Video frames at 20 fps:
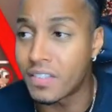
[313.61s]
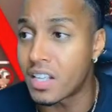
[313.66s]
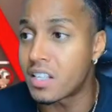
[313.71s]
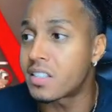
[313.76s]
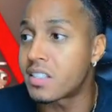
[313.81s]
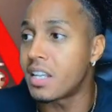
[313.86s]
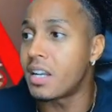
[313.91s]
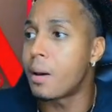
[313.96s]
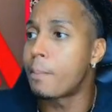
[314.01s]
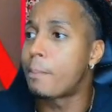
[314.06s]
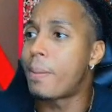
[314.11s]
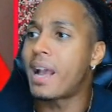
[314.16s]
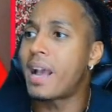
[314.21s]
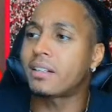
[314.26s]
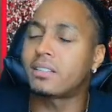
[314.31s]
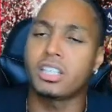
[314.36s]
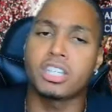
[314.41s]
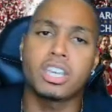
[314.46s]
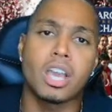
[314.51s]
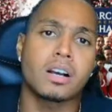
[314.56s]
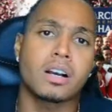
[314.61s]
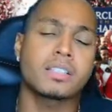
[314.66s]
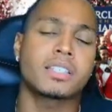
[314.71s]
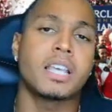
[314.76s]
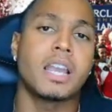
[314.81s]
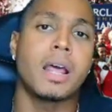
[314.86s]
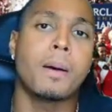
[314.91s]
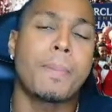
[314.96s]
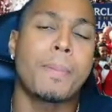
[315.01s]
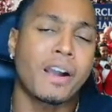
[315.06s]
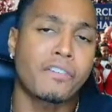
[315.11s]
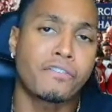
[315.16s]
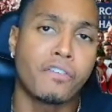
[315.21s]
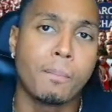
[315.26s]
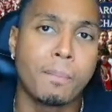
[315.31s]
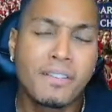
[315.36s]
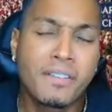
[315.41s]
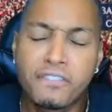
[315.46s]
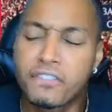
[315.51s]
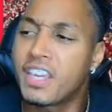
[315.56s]
the centre back, the young centre back from
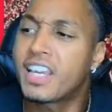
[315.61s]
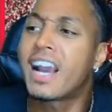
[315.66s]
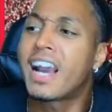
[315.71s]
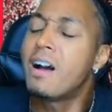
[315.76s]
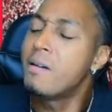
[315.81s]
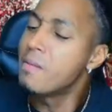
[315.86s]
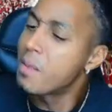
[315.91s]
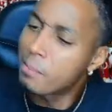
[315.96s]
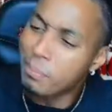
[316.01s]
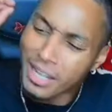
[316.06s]
Benfica,